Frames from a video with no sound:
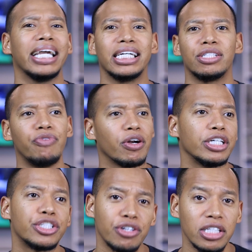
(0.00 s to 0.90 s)
It gets
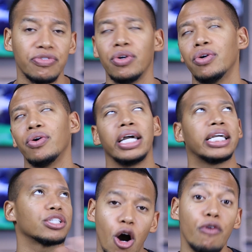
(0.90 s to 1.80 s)
very stressful. It
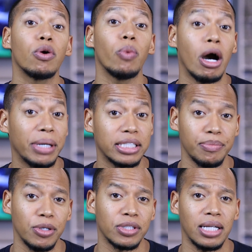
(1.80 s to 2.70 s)
gets overwhelming
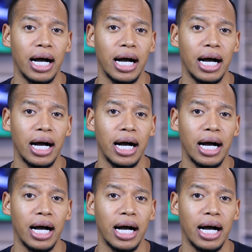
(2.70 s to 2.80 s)
to most